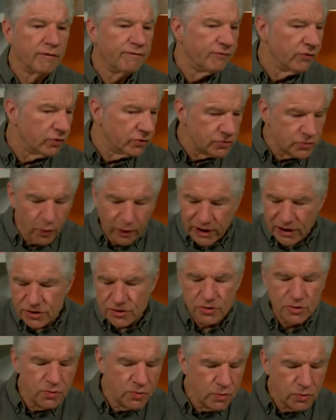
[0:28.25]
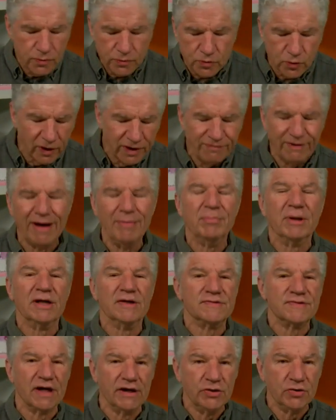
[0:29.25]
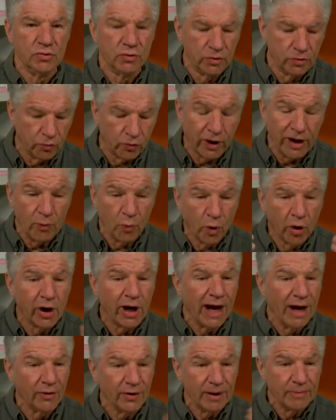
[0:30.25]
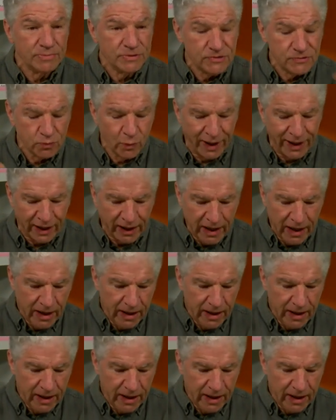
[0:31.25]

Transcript: For 22, 25 minutes, I do a great workout. I'm sweating.